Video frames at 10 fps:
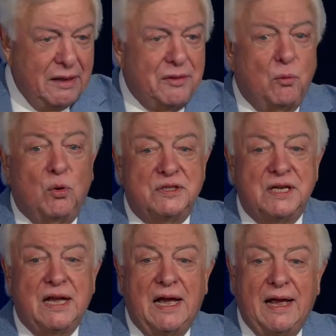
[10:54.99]
There was
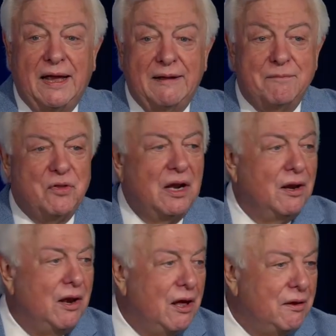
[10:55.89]
a guy that
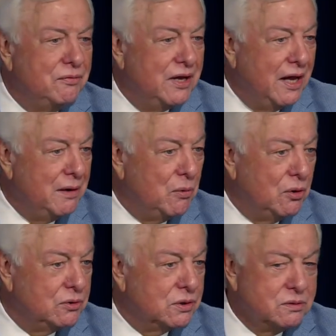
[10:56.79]
loved
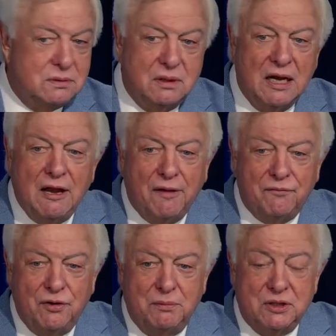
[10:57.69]
animals. He
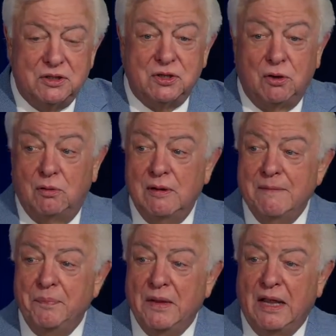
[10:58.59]
loved them, and so
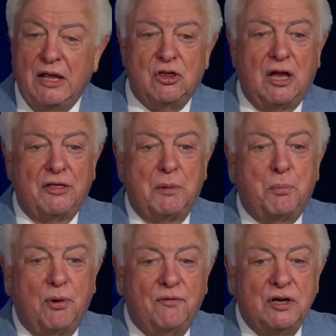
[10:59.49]
he thought the
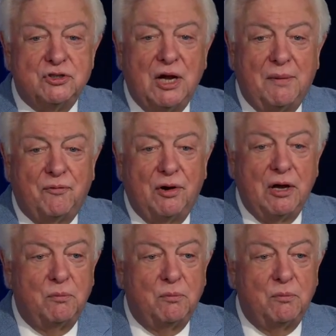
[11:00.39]
perfect job for him